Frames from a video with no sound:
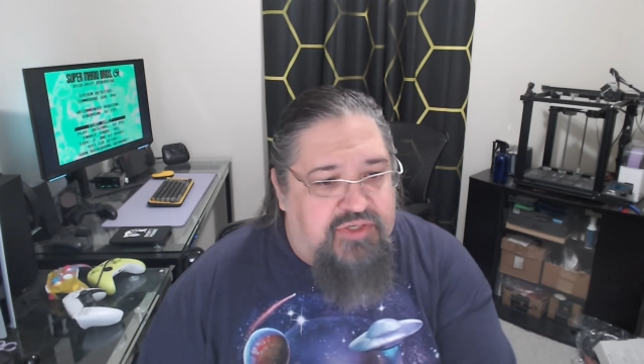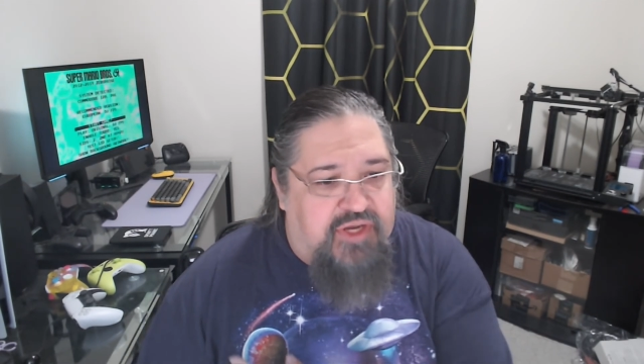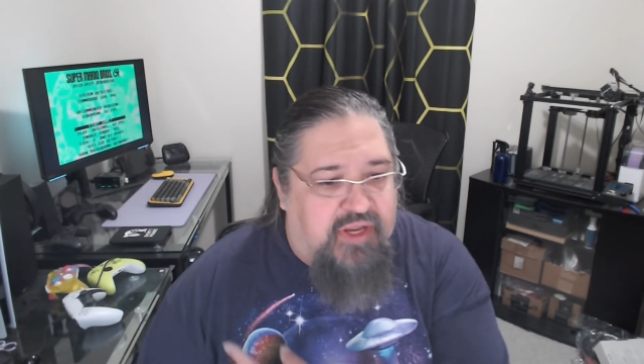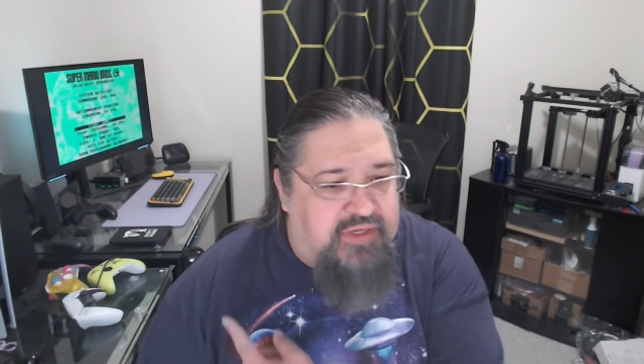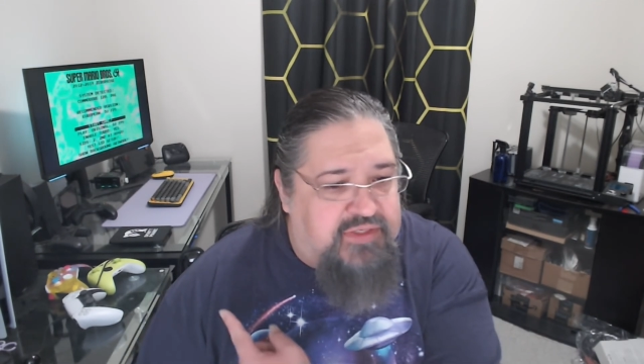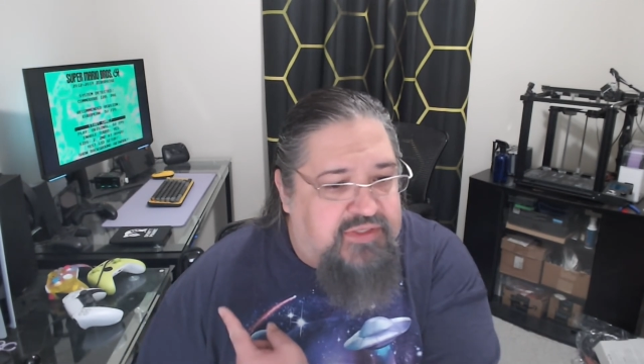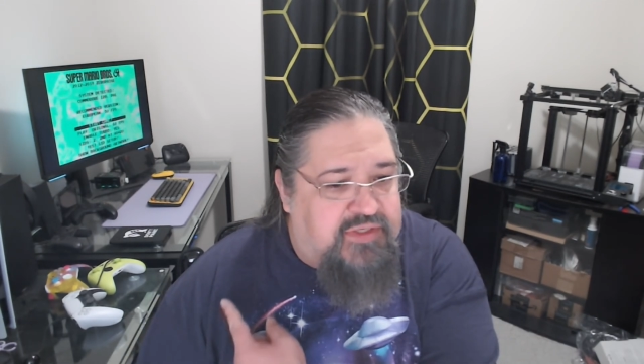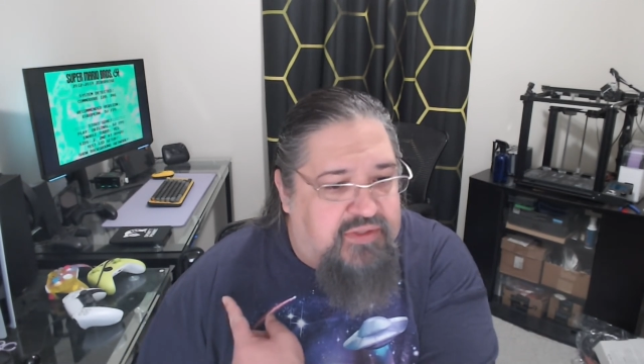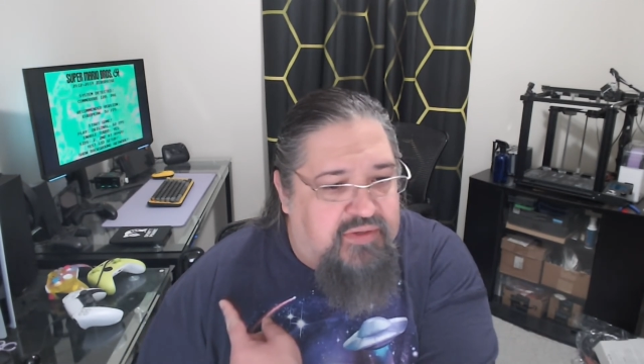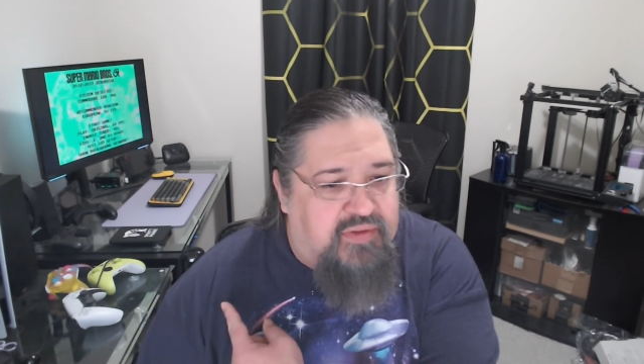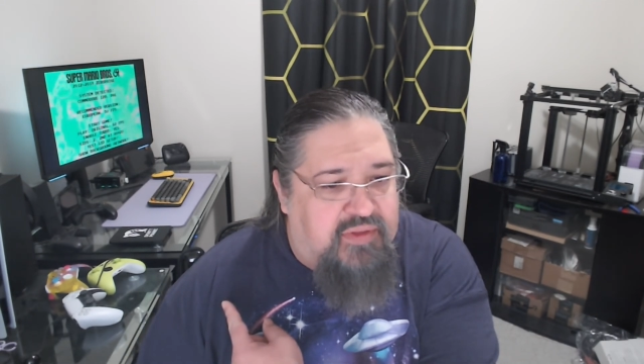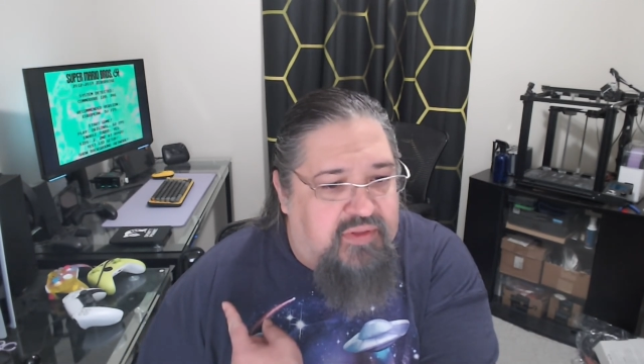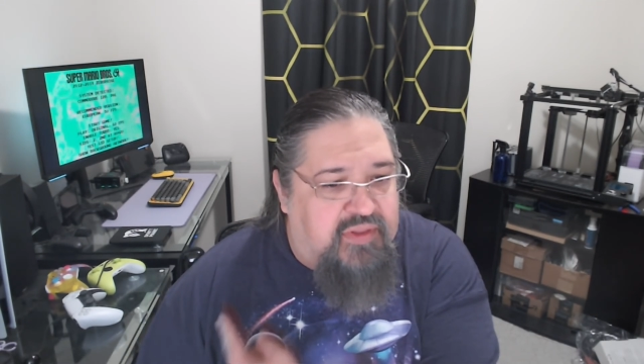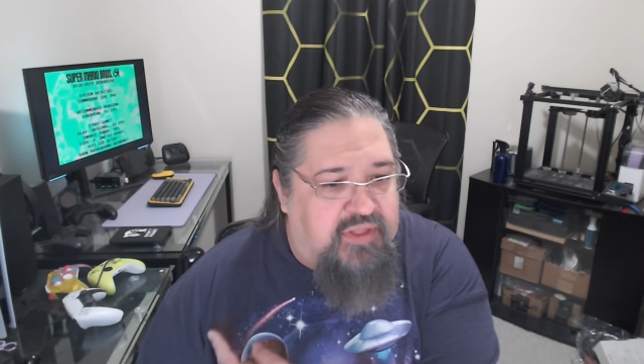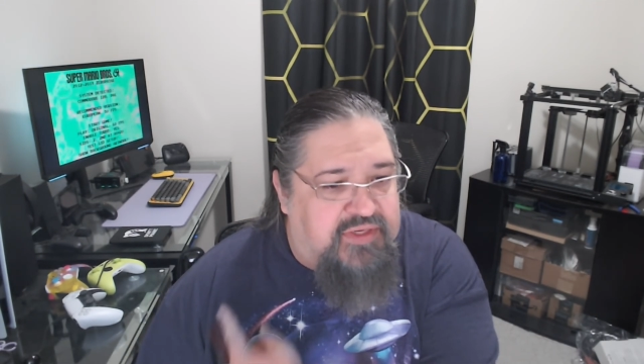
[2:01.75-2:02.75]
as
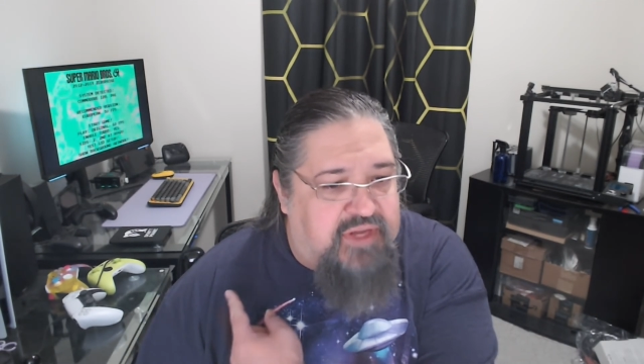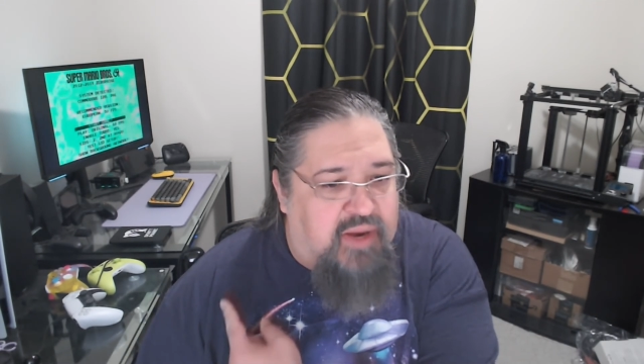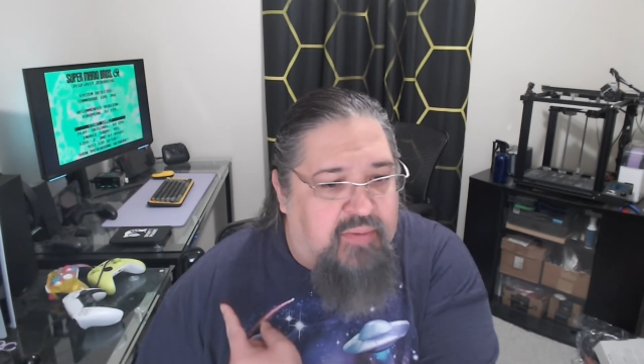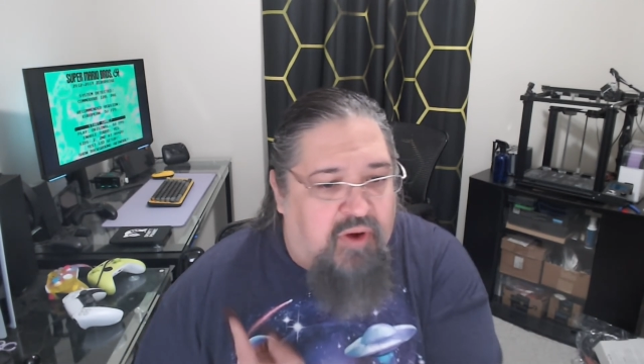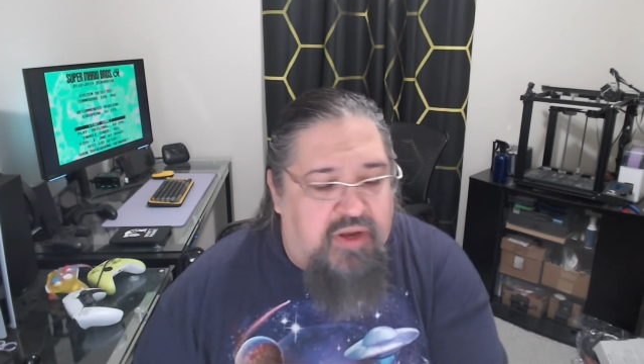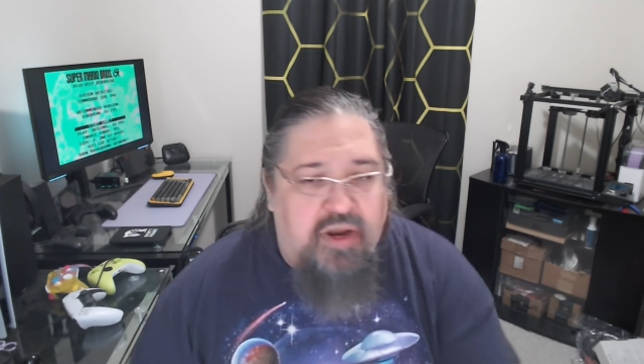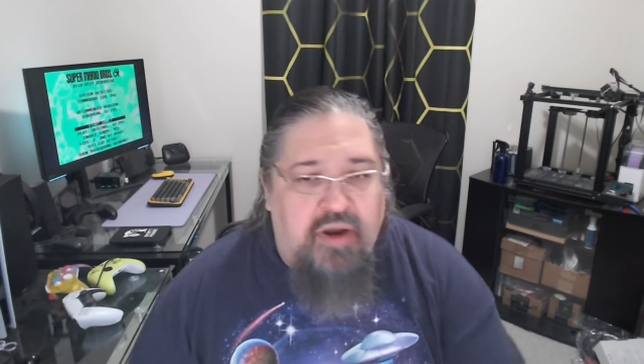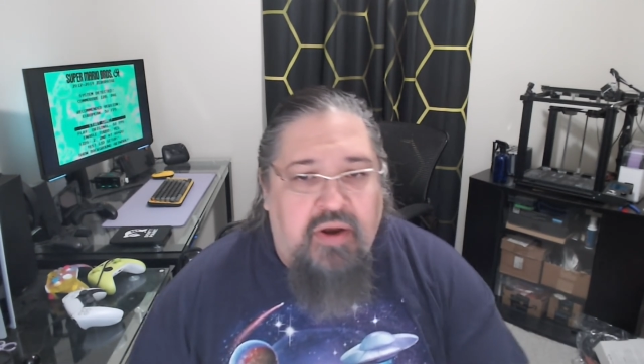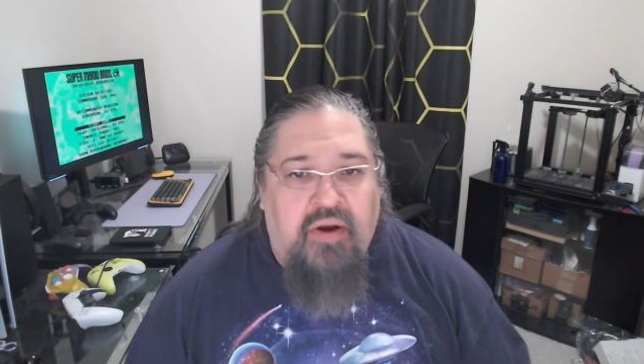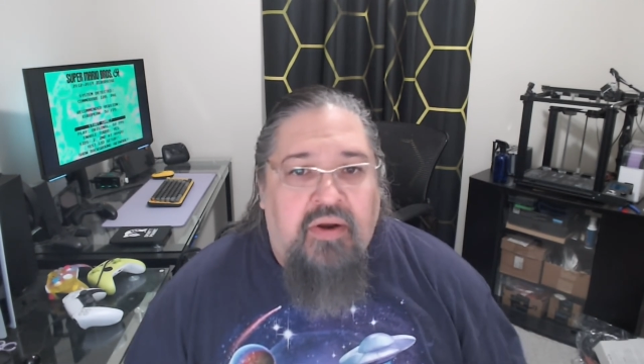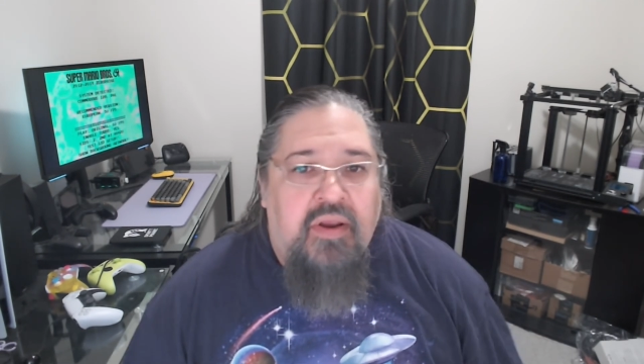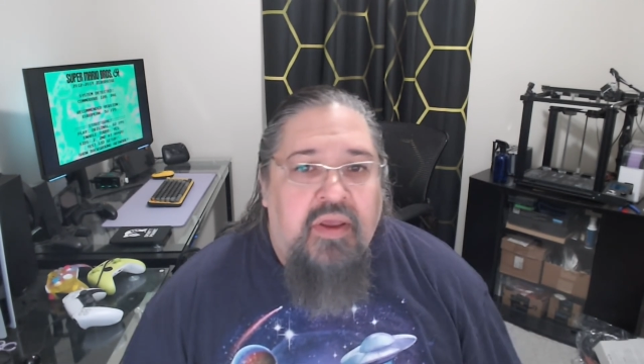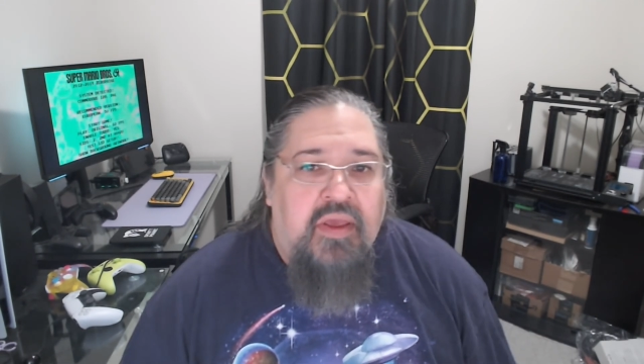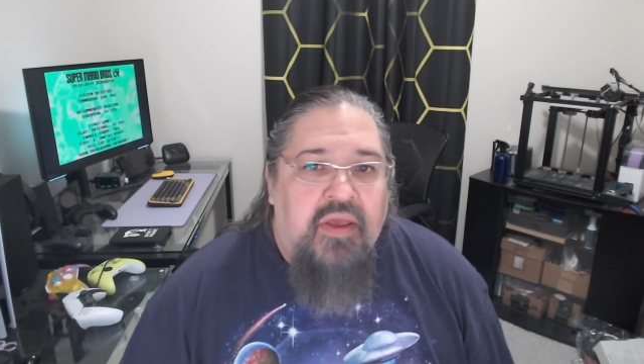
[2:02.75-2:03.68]
this game right here.